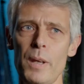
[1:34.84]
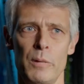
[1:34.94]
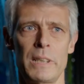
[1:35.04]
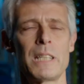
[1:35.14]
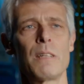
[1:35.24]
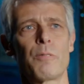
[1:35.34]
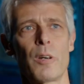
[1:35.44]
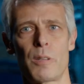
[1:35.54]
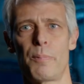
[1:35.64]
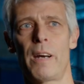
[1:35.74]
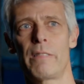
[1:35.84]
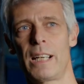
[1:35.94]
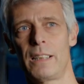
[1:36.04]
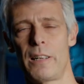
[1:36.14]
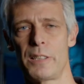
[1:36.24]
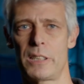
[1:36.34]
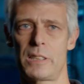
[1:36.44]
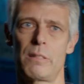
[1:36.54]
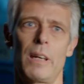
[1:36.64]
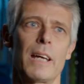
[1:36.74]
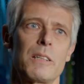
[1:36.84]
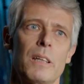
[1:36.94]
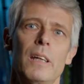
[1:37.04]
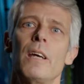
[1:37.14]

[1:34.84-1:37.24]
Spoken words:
We needed further power analyzers and